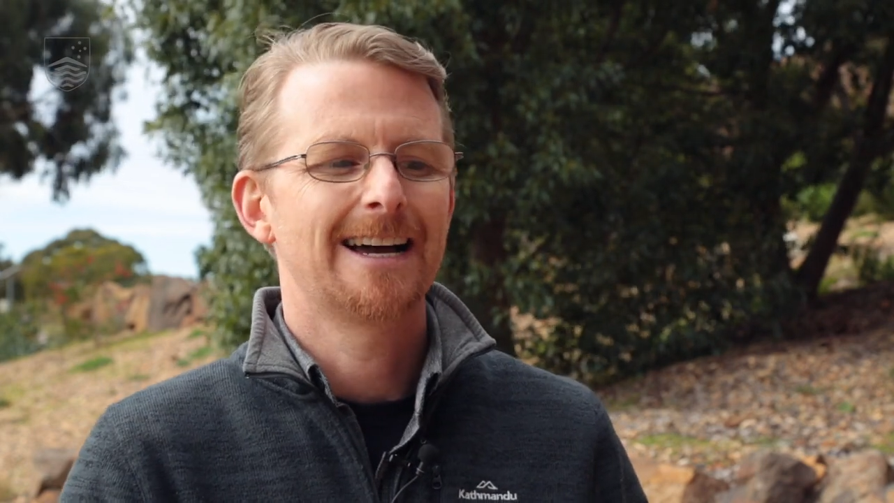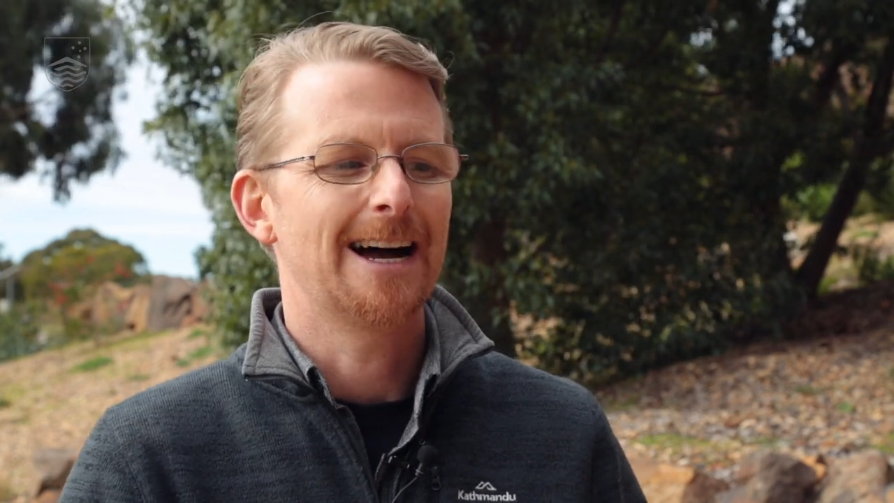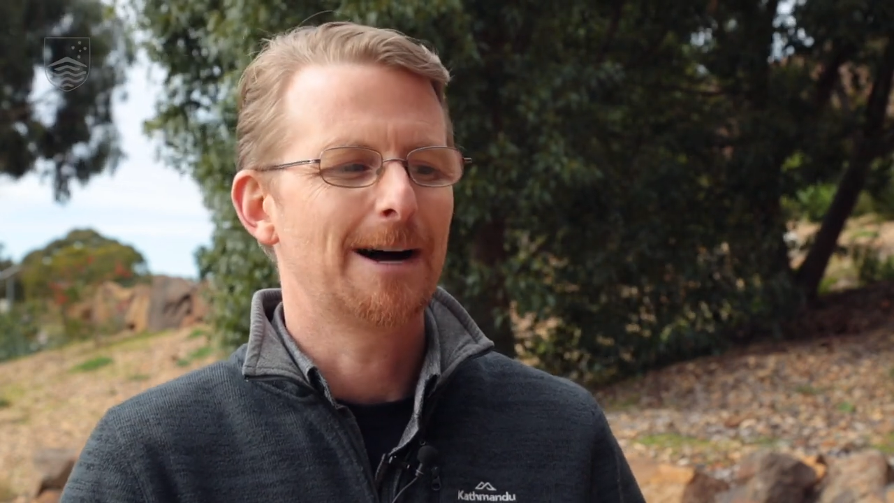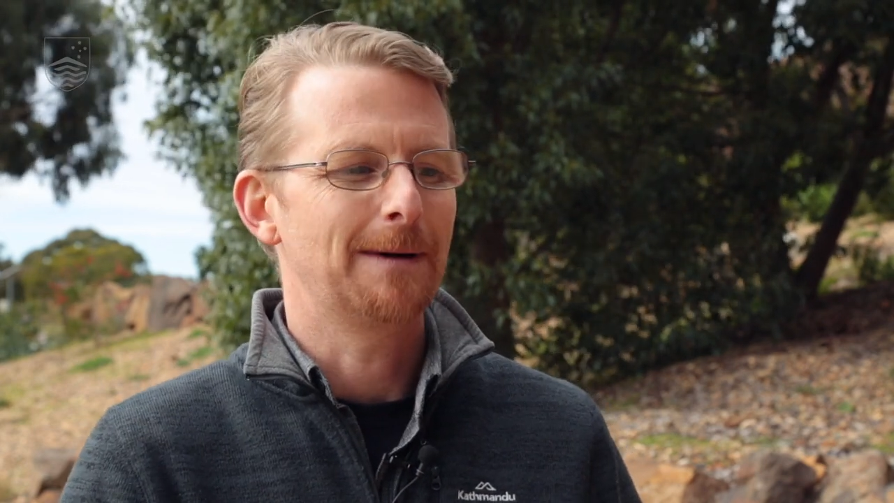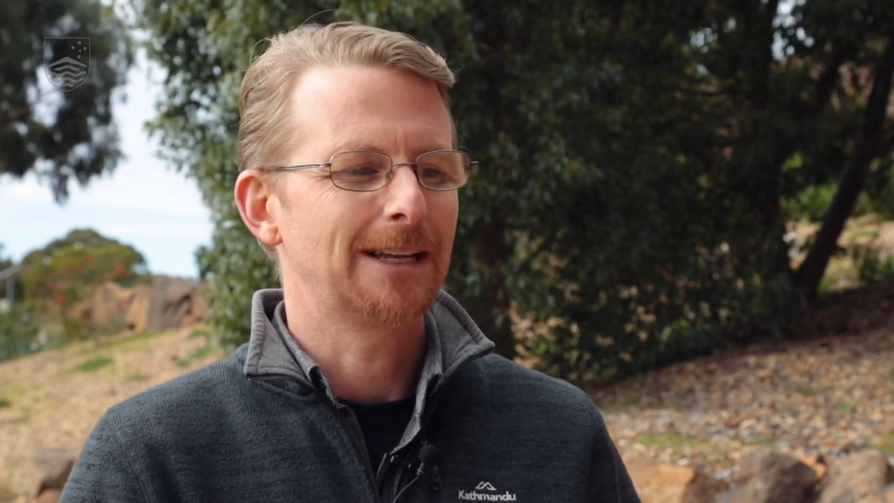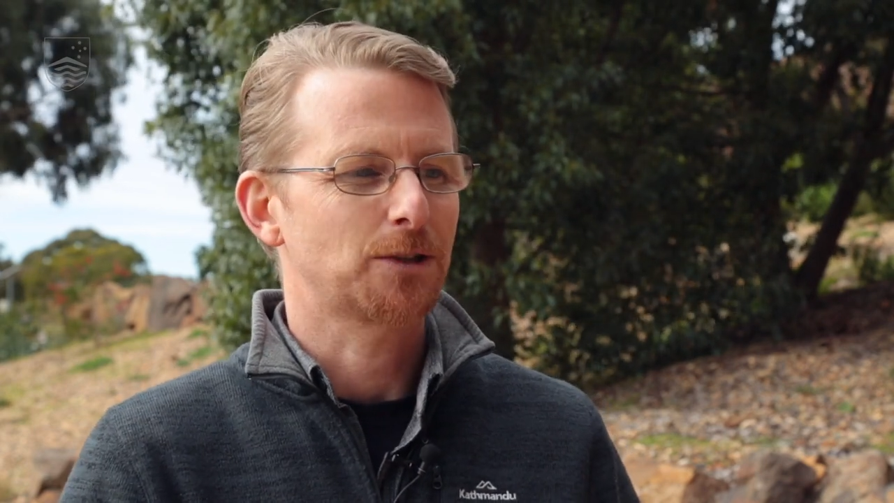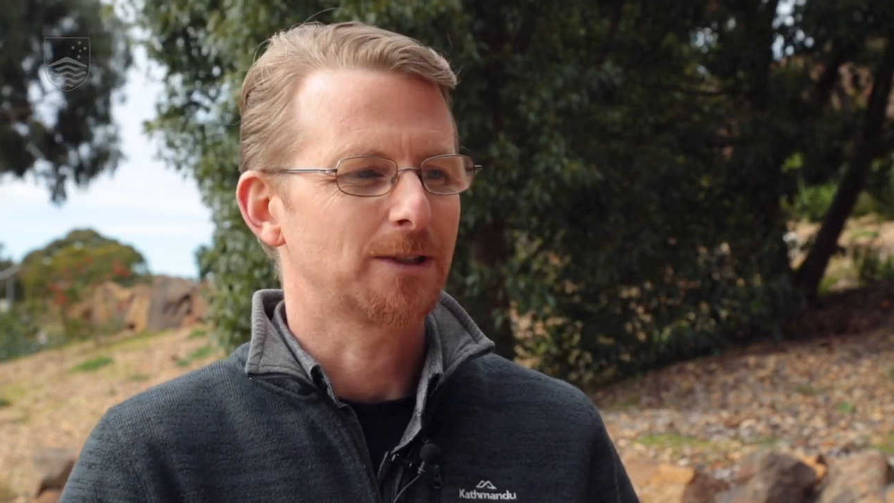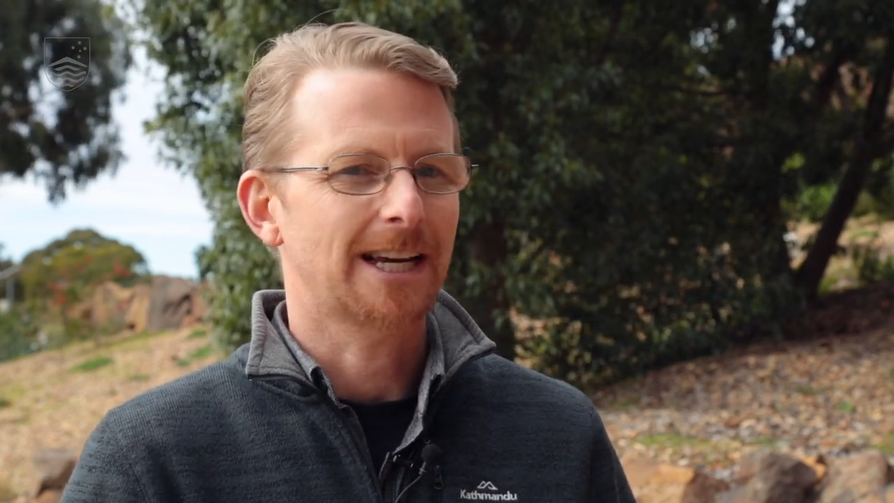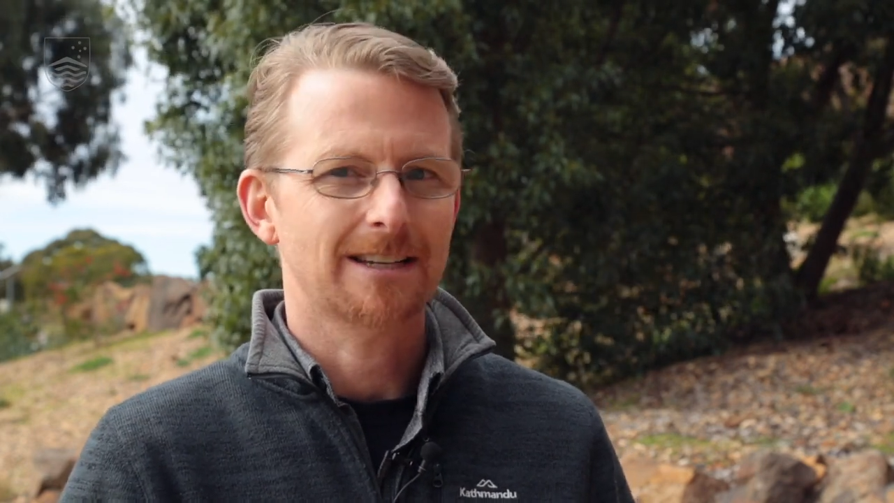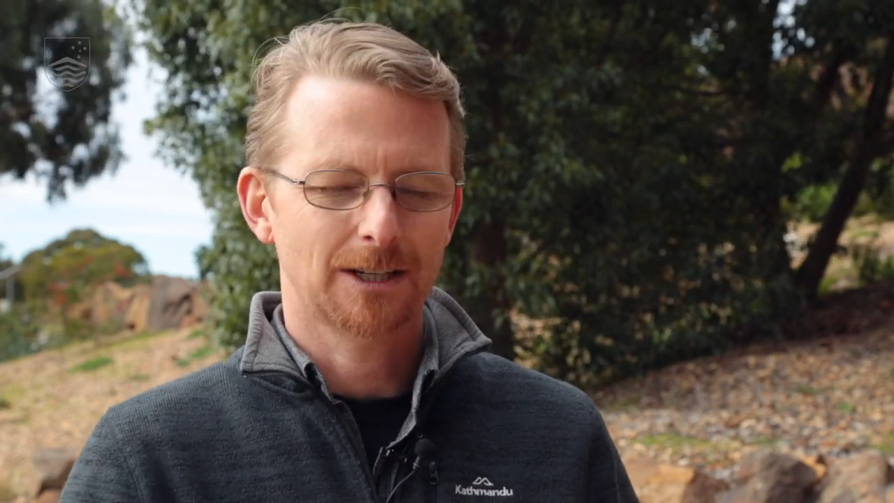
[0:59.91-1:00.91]
Um, and so
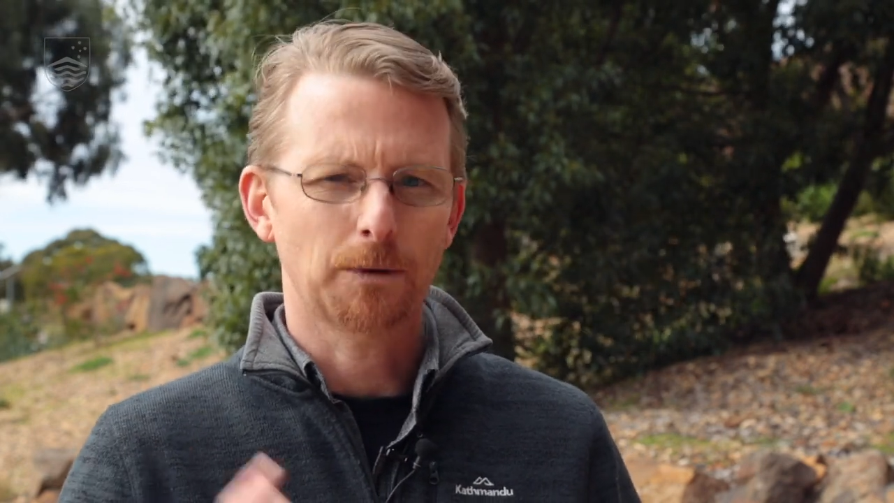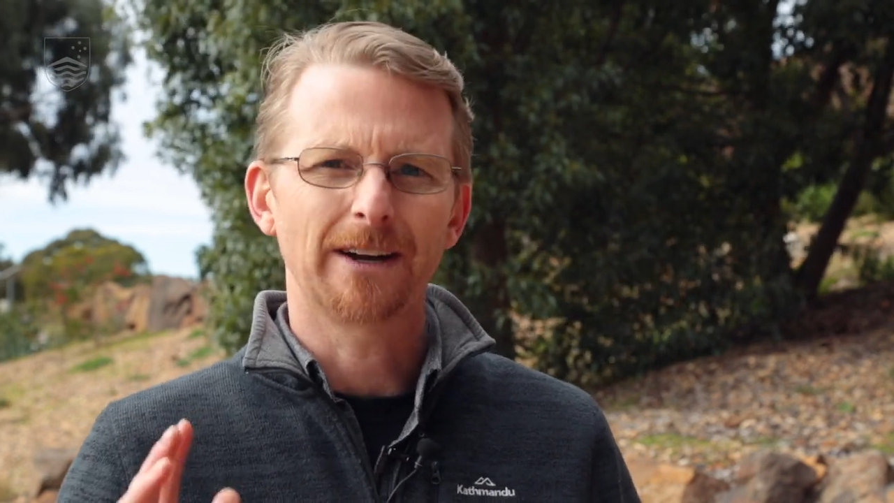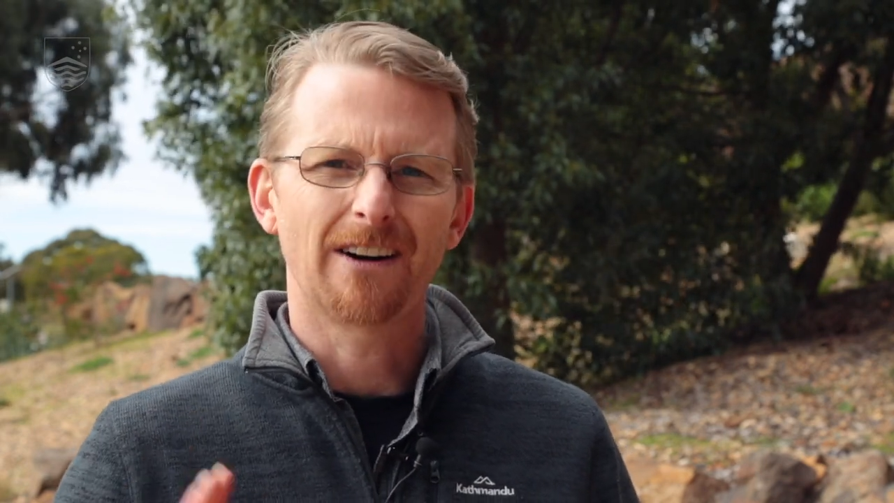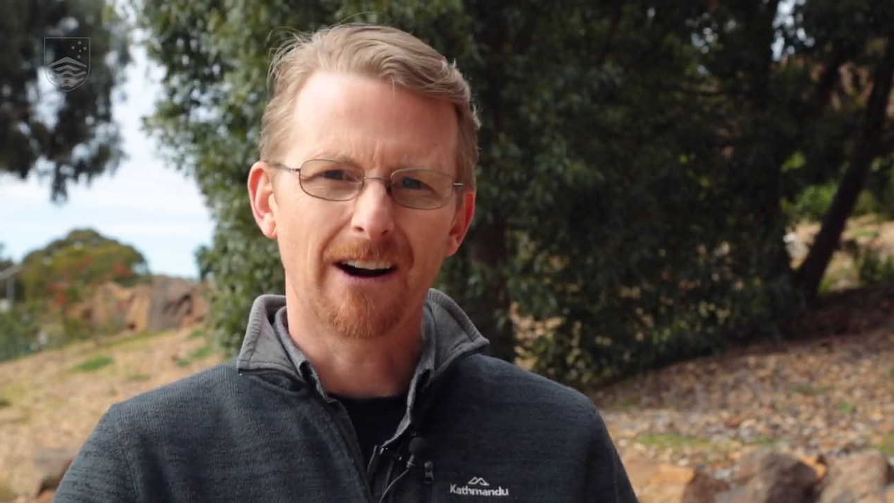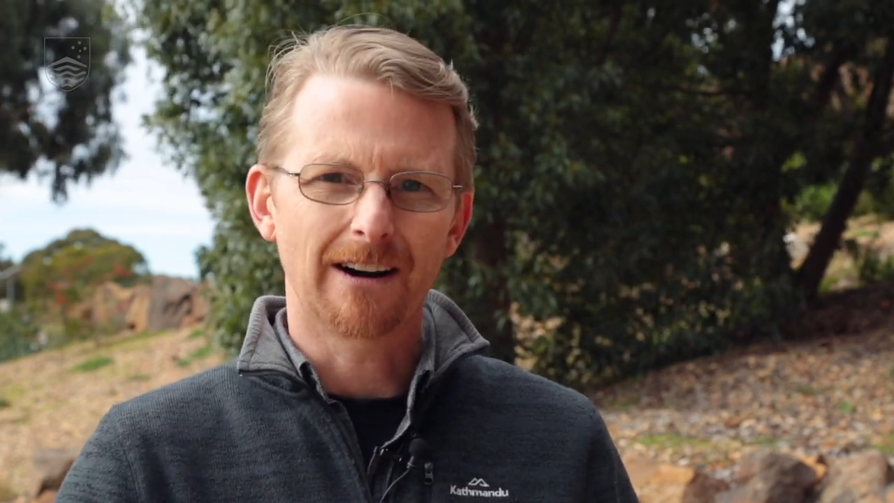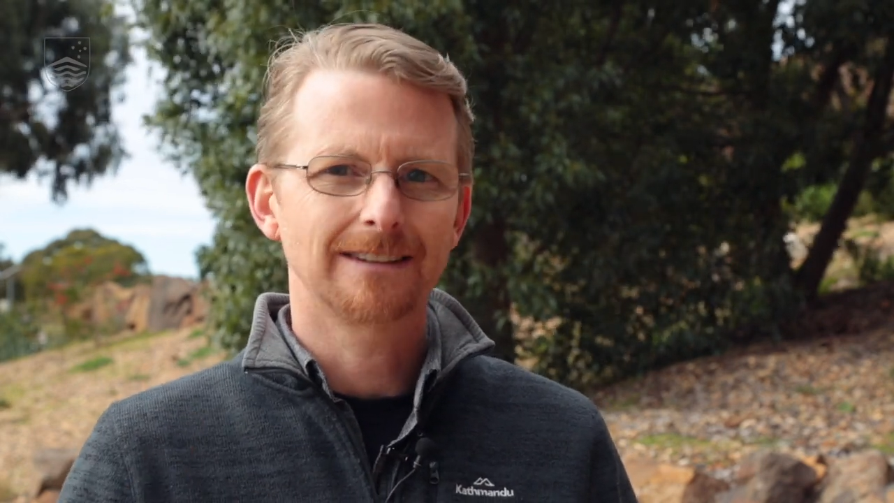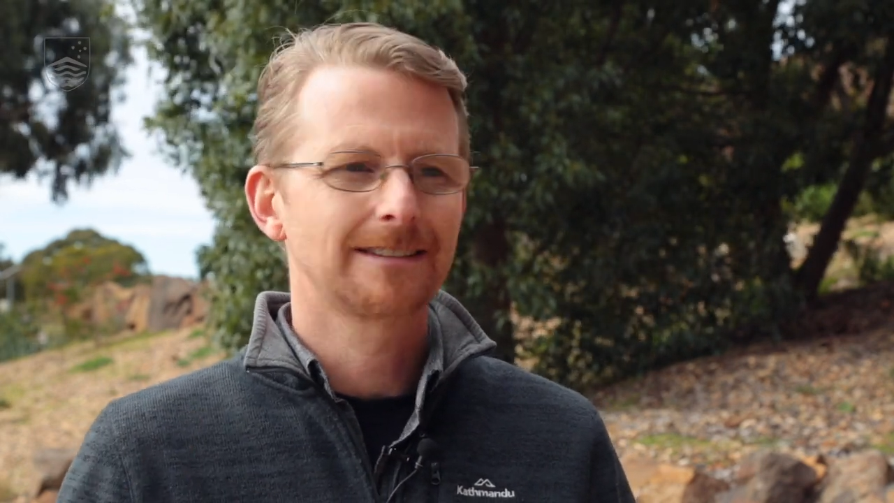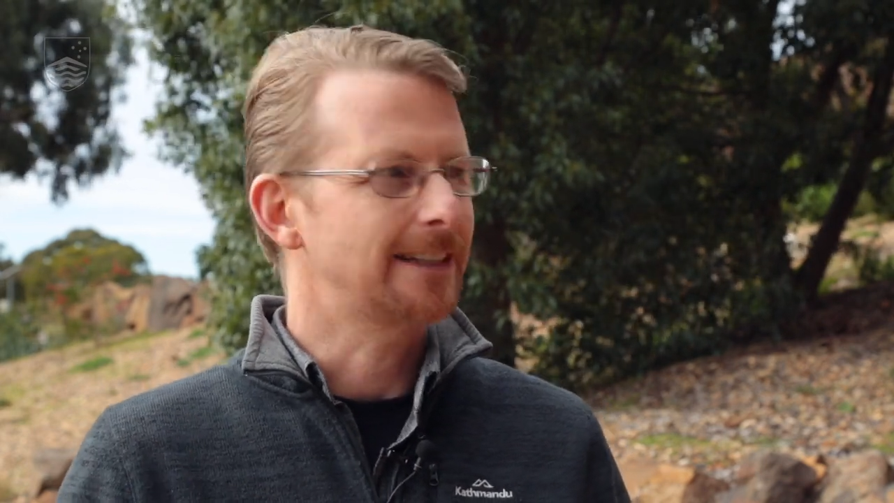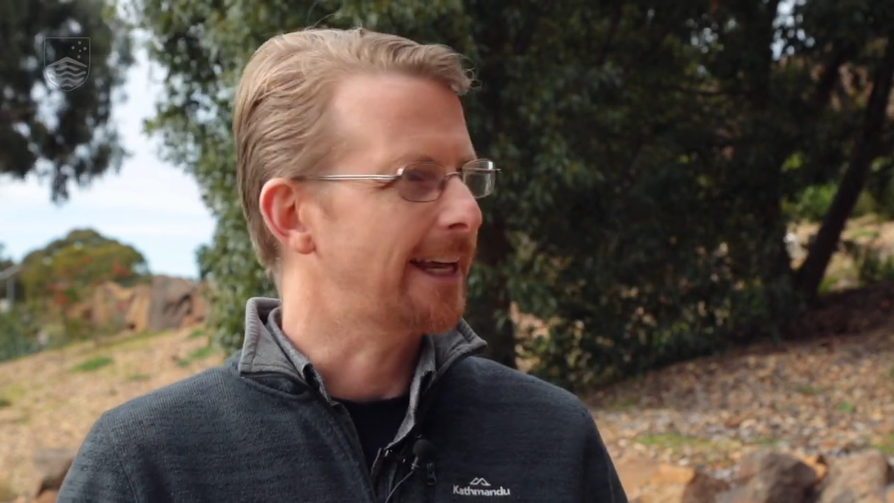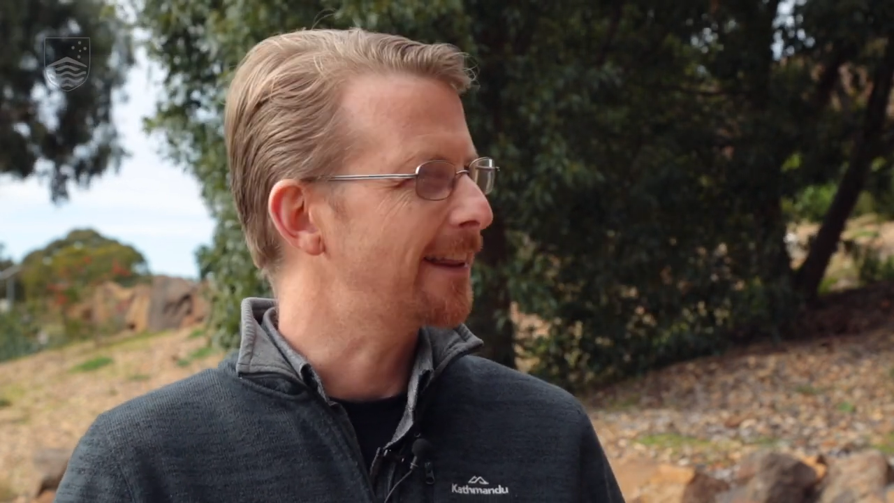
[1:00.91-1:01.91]
it's actually quite hard
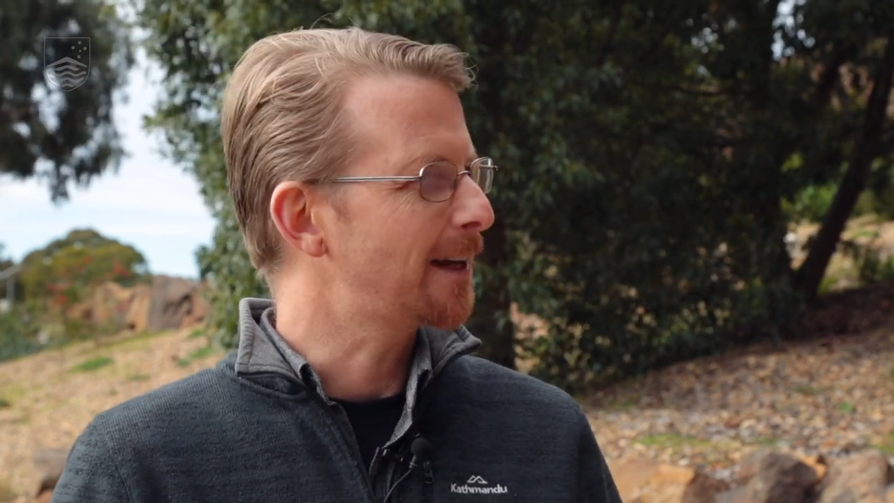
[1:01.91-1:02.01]
to get